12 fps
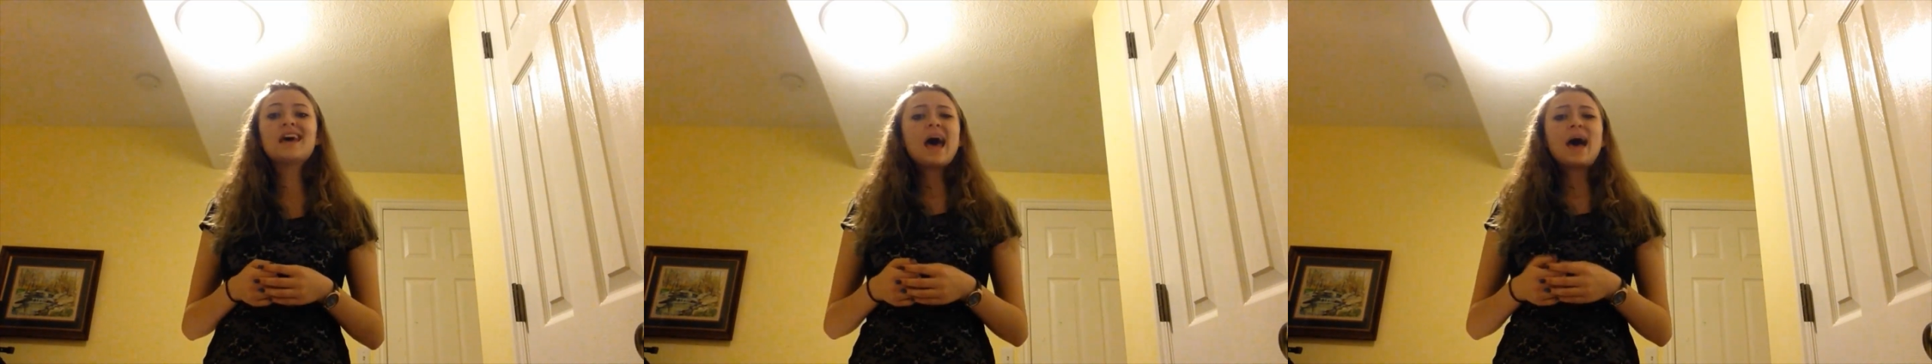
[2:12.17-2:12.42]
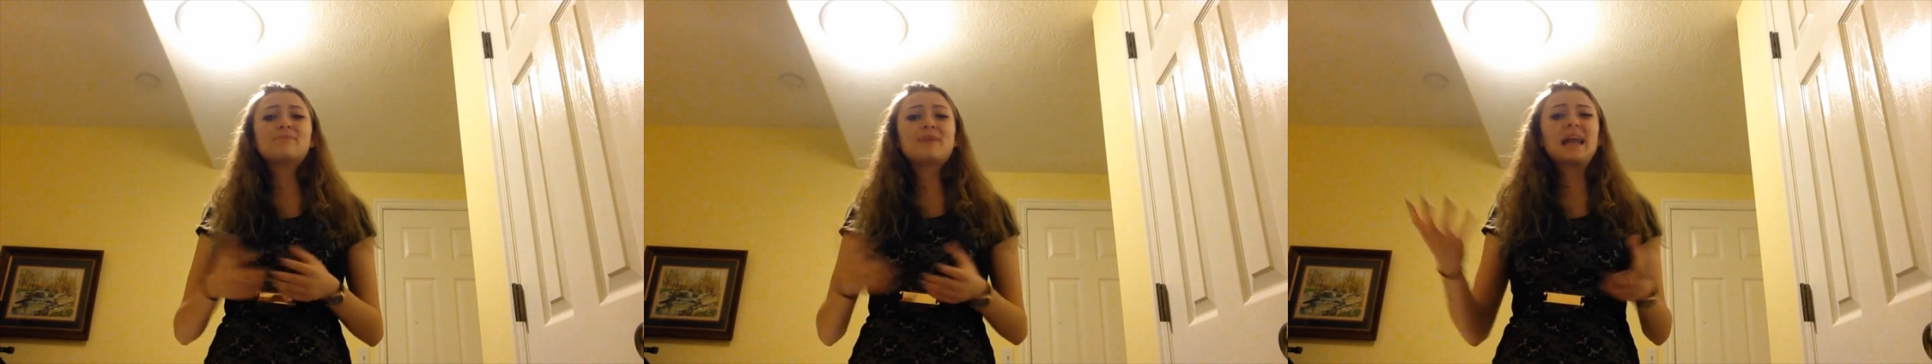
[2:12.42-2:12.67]

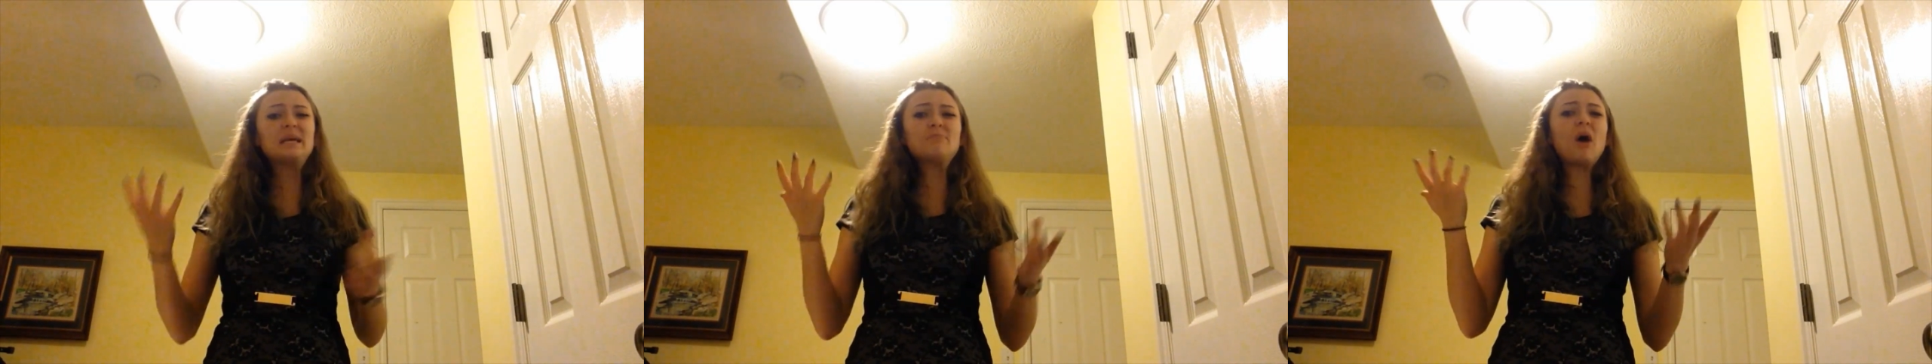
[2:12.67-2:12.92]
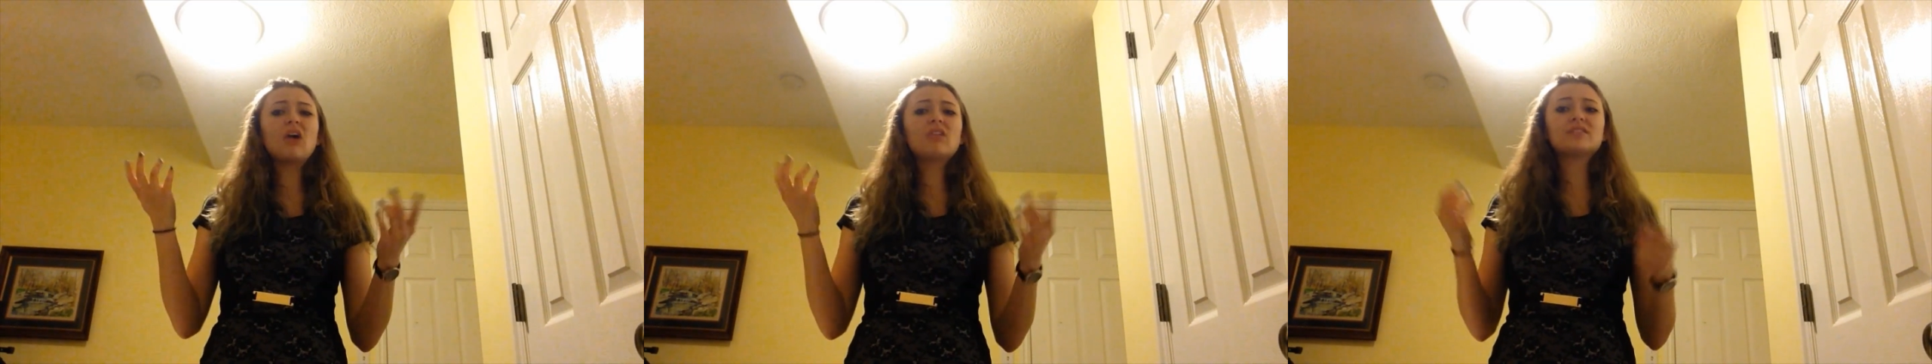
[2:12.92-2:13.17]
and petty
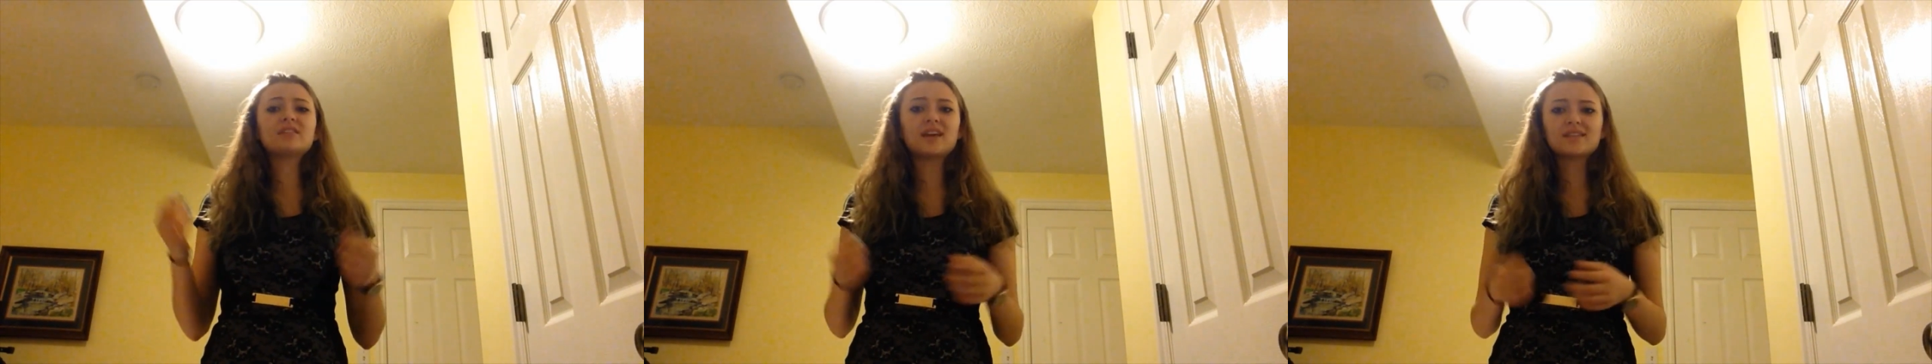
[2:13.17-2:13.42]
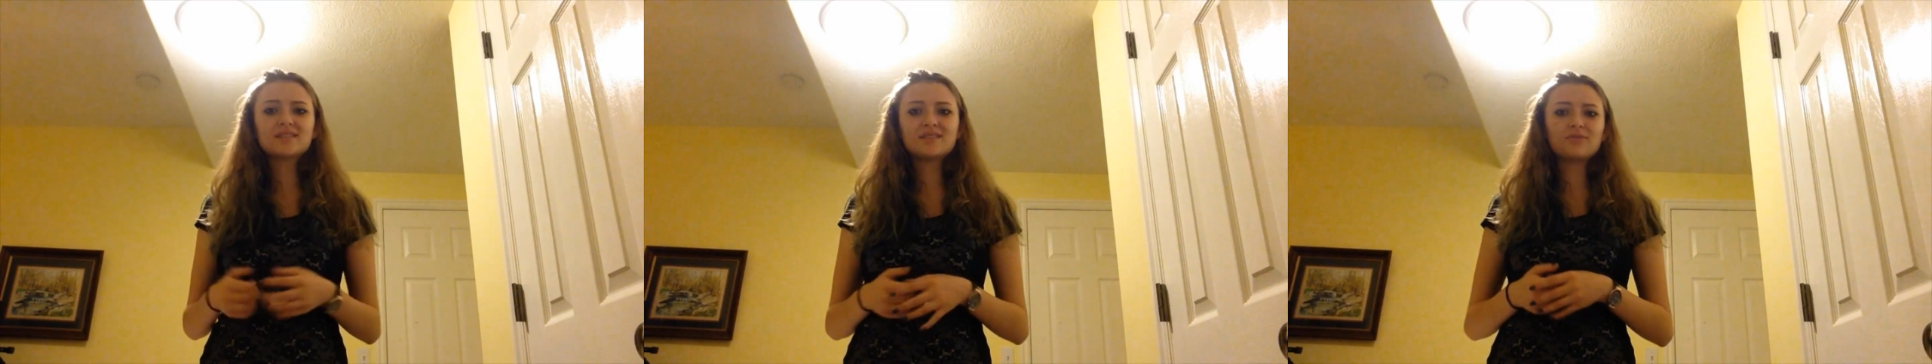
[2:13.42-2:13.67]

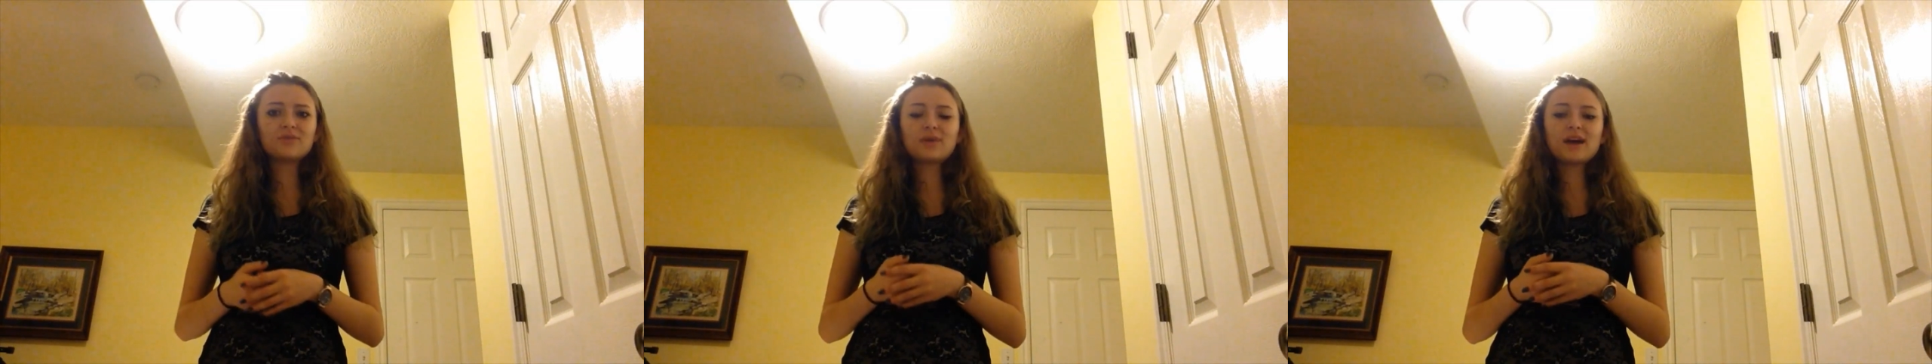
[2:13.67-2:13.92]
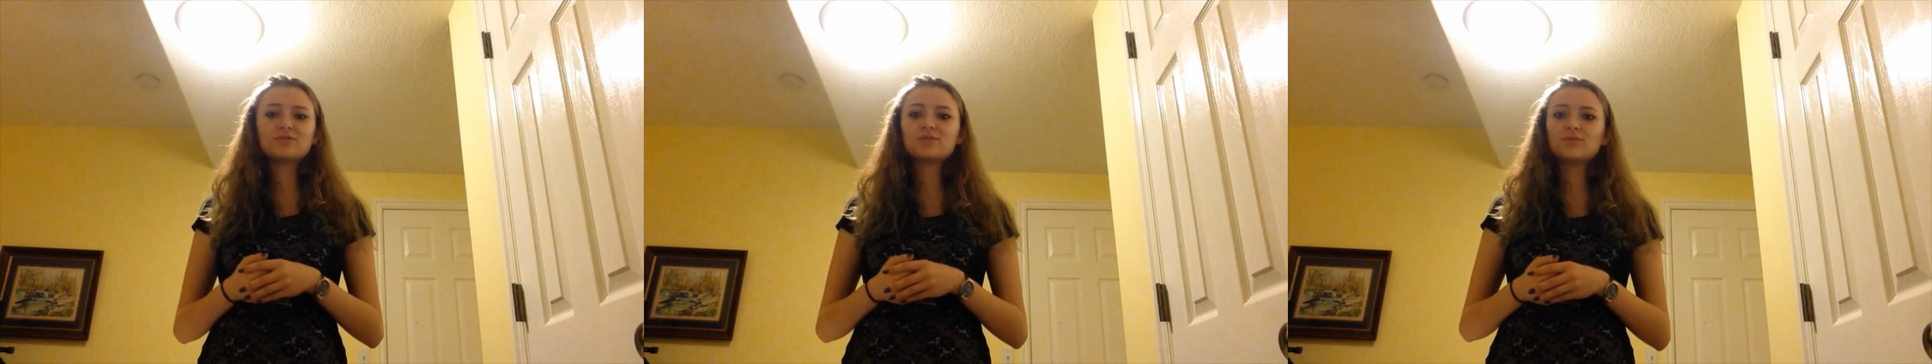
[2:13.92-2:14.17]
politics of the
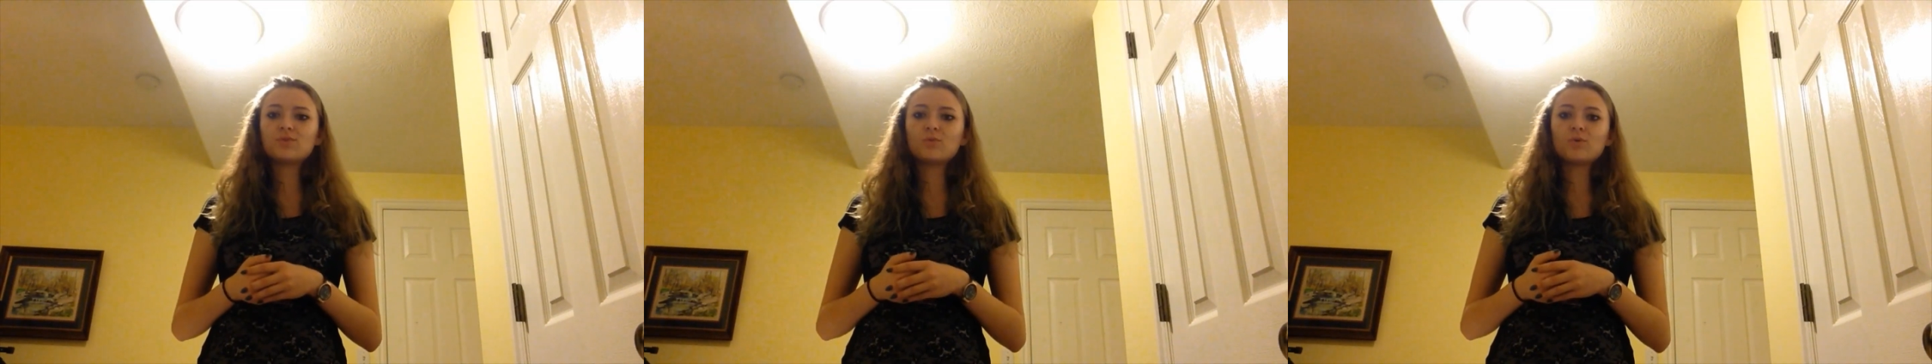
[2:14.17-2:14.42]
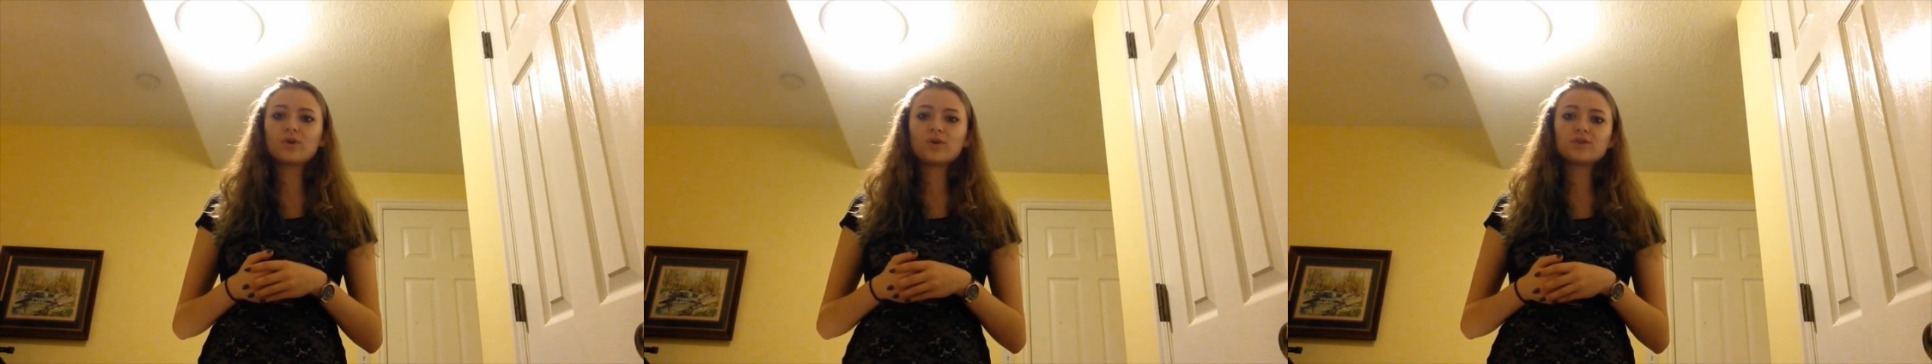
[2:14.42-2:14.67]
rest of the
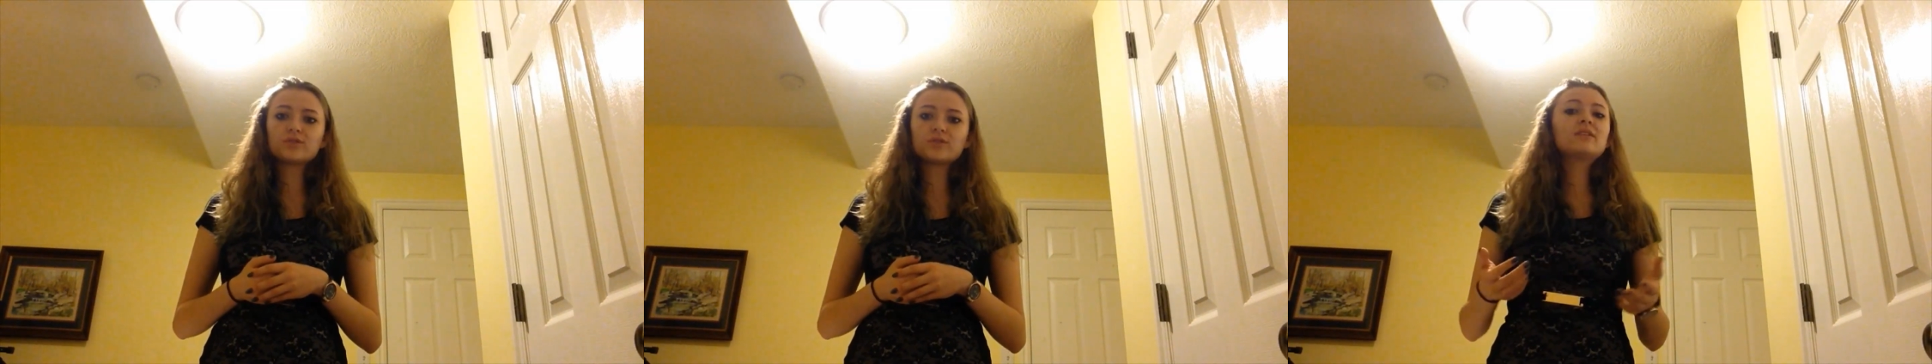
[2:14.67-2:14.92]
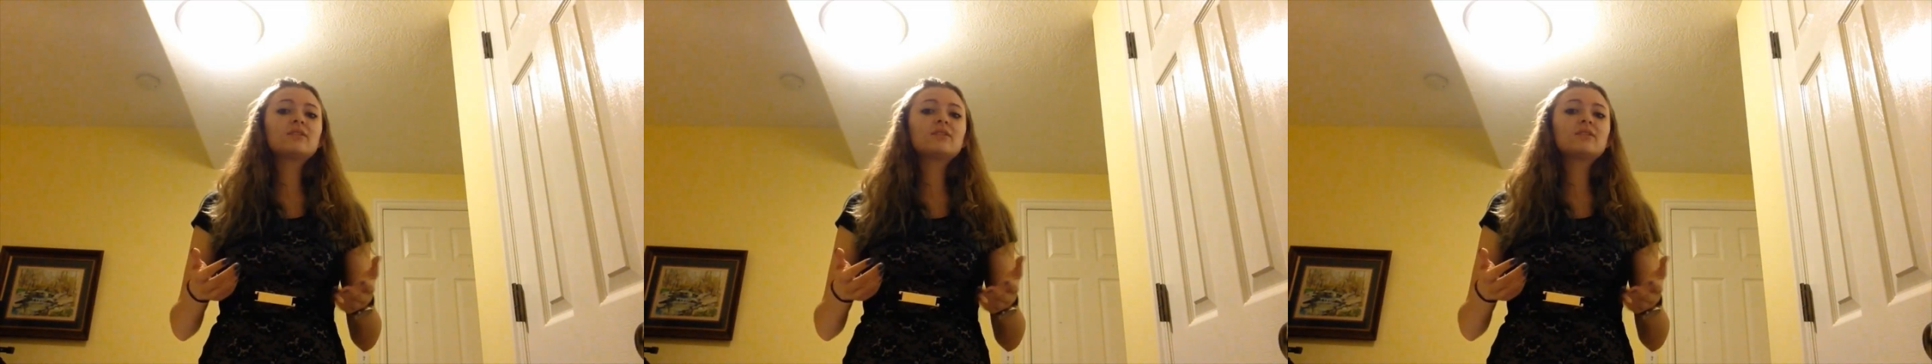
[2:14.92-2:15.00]
world.